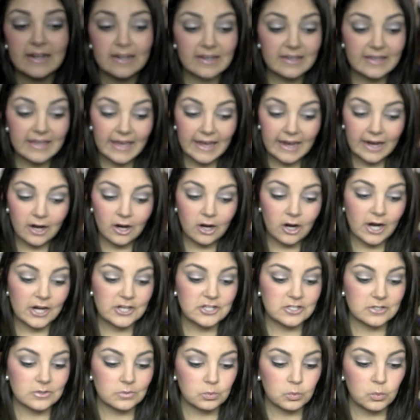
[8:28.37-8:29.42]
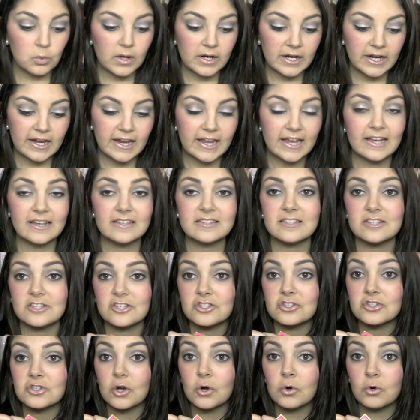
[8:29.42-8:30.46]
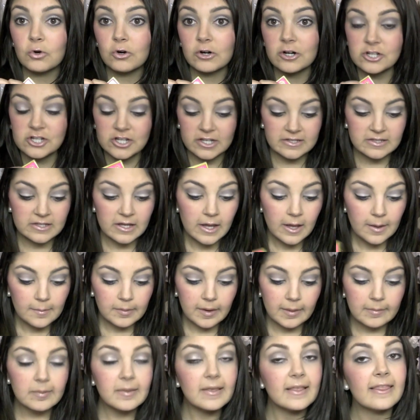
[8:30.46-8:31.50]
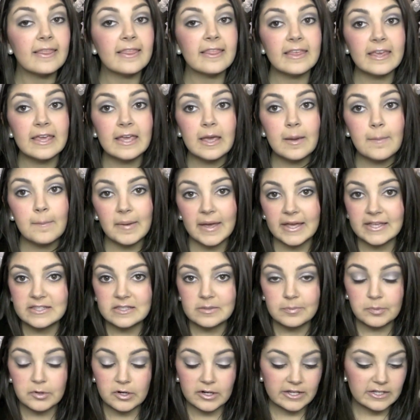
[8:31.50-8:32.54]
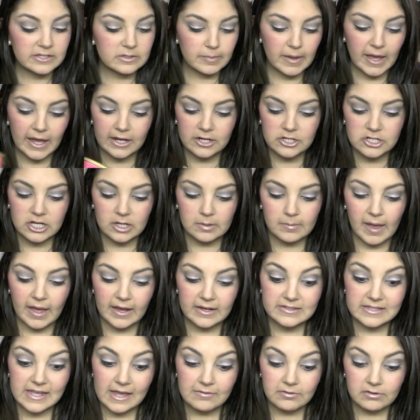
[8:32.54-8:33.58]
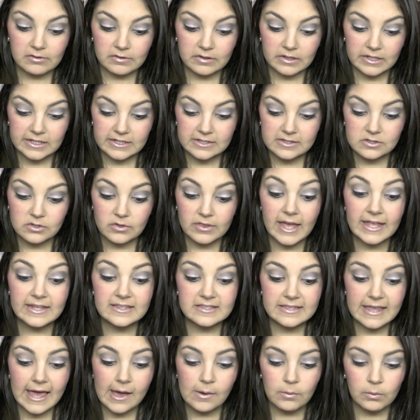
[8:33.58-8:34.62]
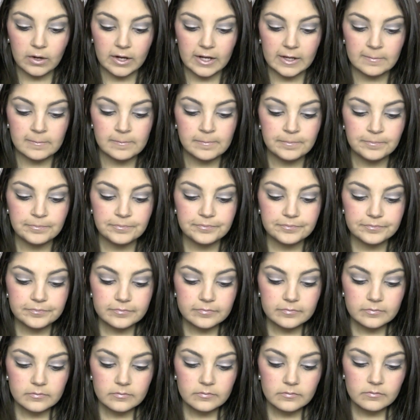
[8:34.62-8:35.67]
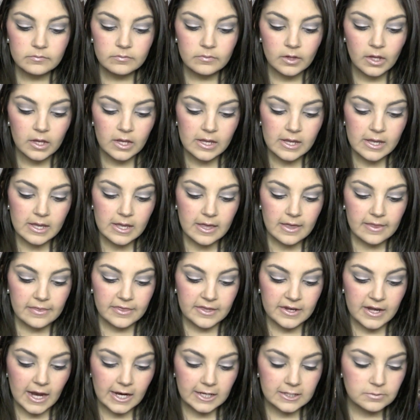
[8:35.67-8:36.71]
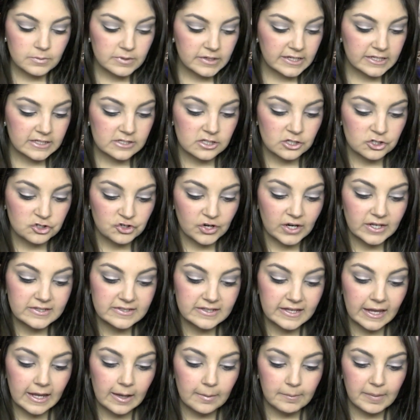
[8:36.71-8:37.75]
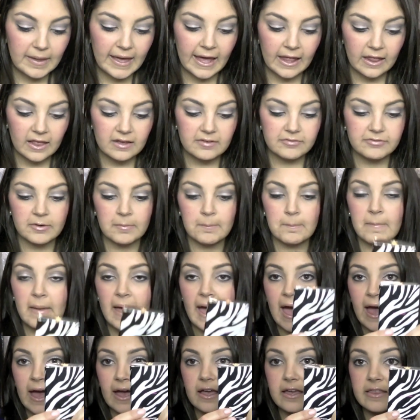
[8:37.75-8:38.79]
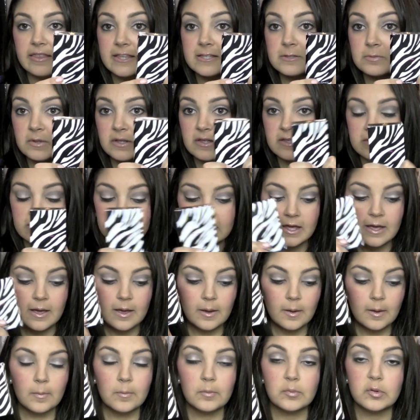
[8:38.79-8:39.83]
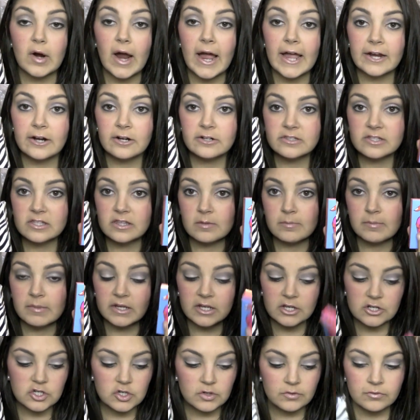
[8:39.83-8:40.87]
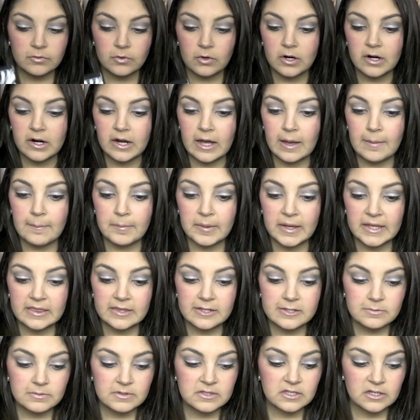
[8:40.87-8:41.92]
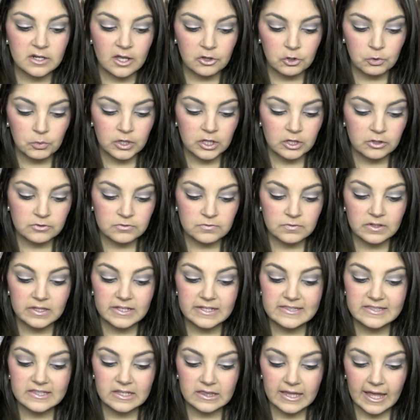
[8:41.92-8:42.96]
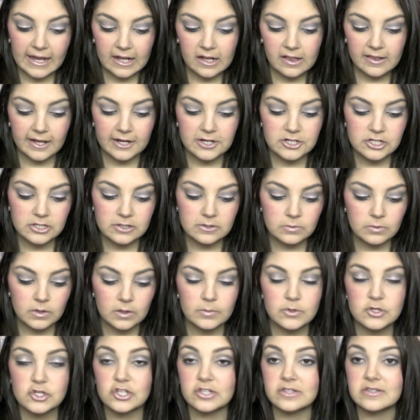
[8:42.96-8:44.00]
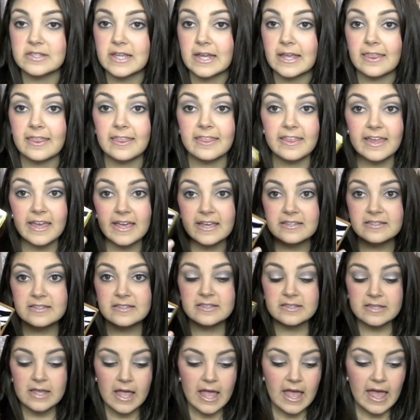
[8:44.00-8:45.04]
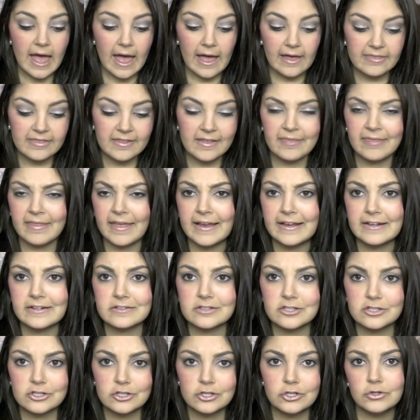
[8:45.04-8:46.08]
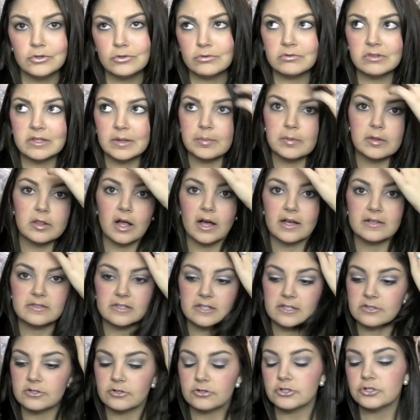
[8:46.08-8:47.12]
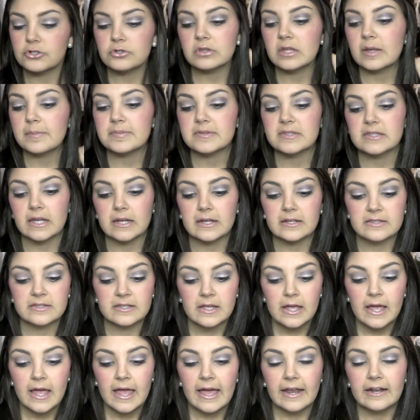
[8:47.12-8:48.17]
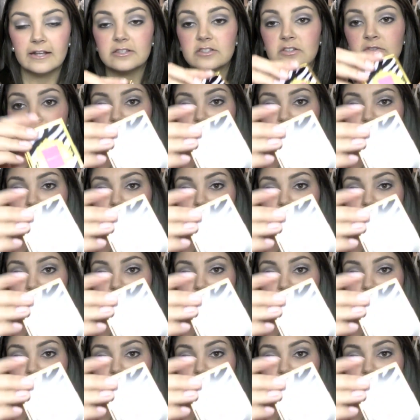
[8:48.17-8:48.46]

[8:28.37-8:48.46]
didn't care. I just wanted it because it's so gorgeous. Probably the best, prettiest packaging MAC's ever released. So that's that one. The next one is the Dress Camp palette from MAC. This was prior to the Manish Arora, but this was another one of those really select collections where it was just like this and then like two lip glosses or two lipsticks. And it's